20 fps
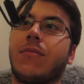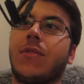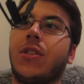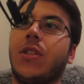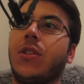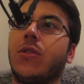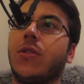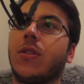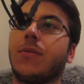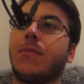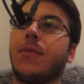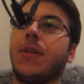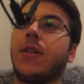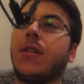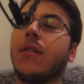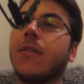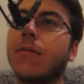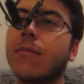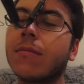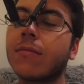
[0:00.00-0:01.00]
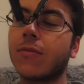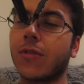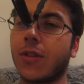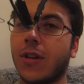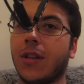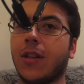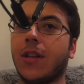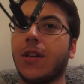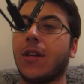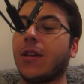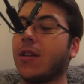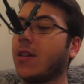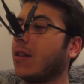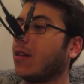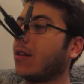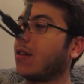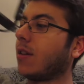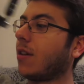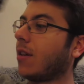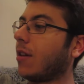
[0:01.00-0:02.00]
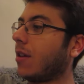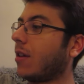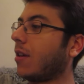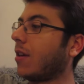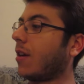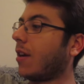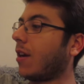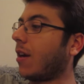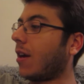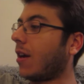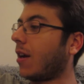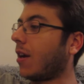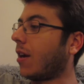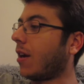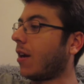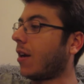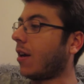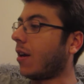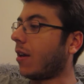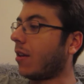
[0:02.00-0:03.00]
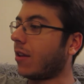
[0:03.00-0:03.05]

the U S B right there, uh,